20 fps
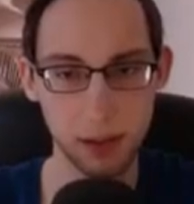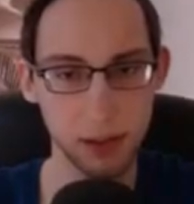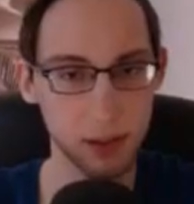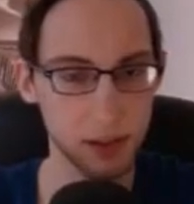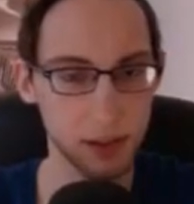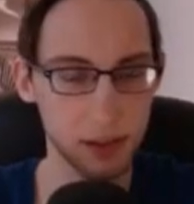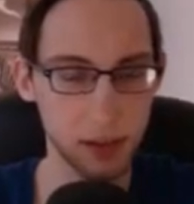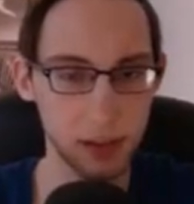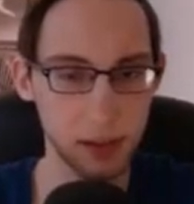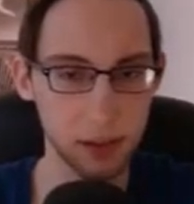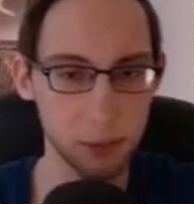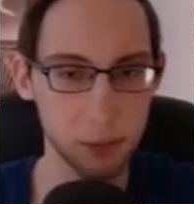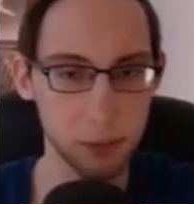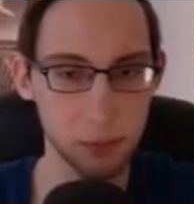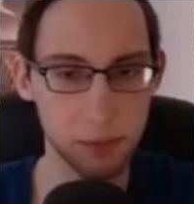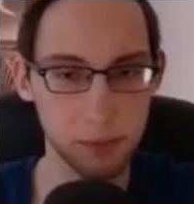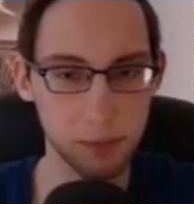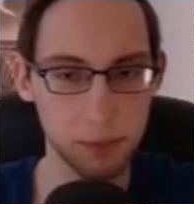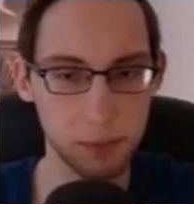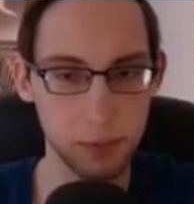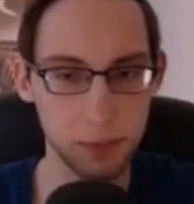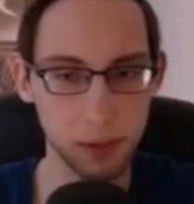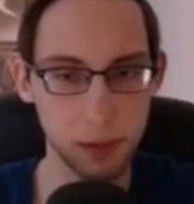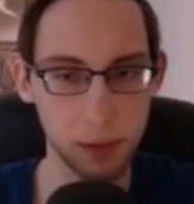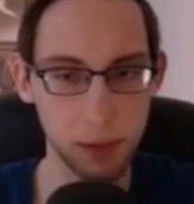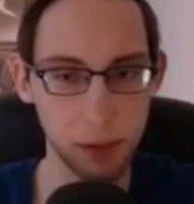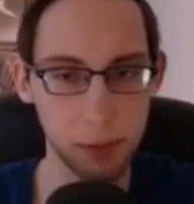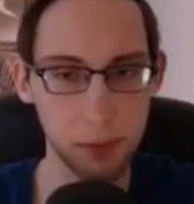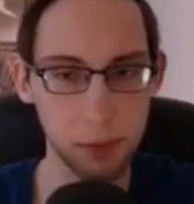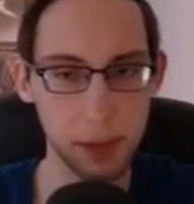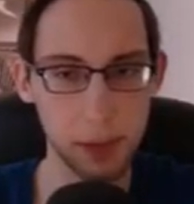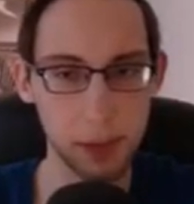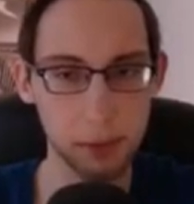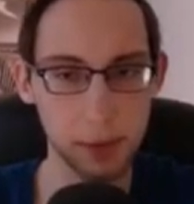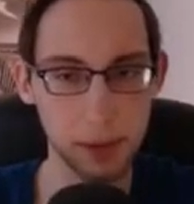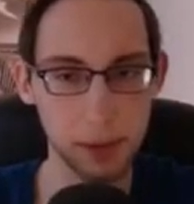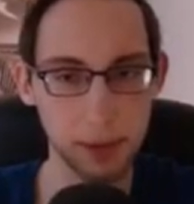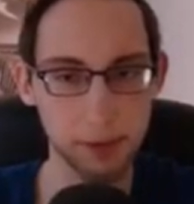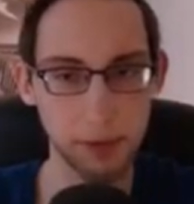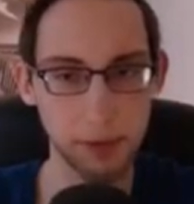it's like a a three
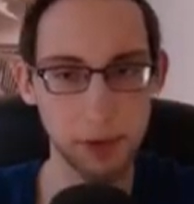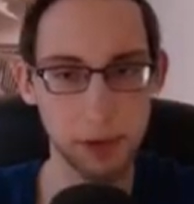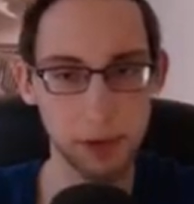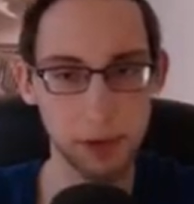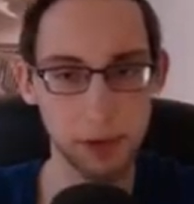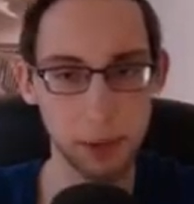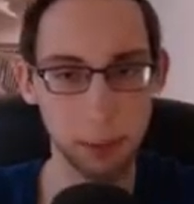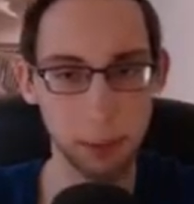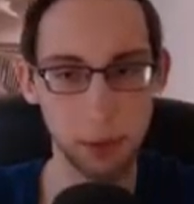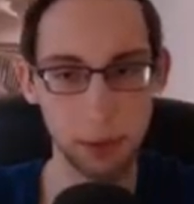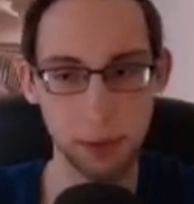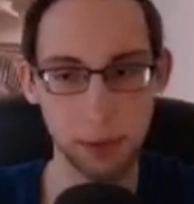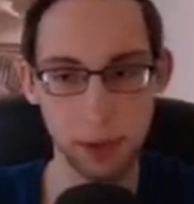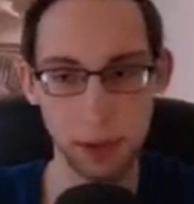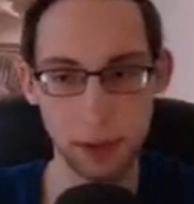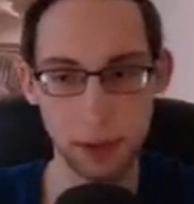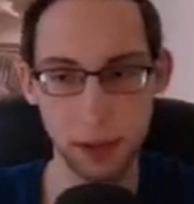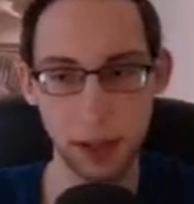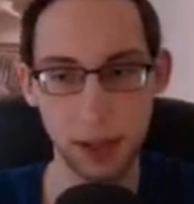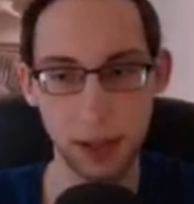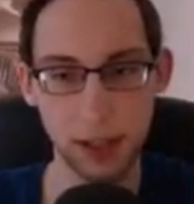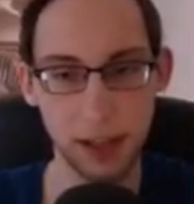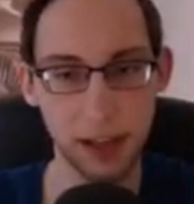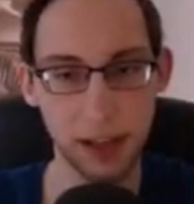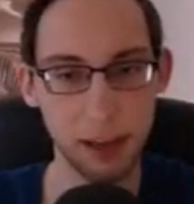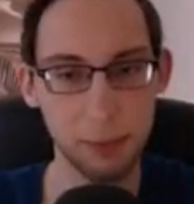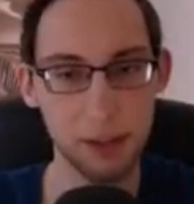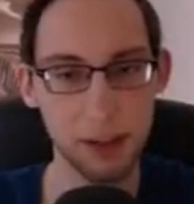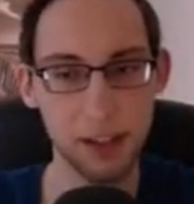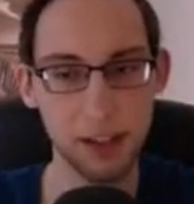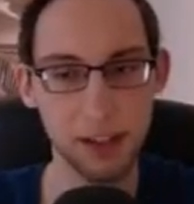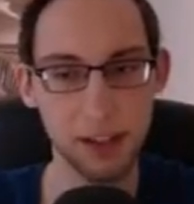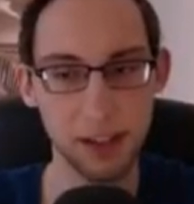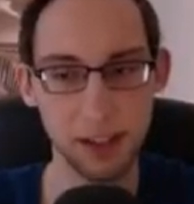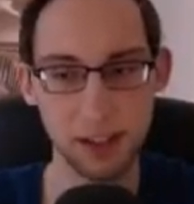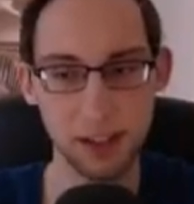twenty-four or something, right? Yeah, I'm an idiot.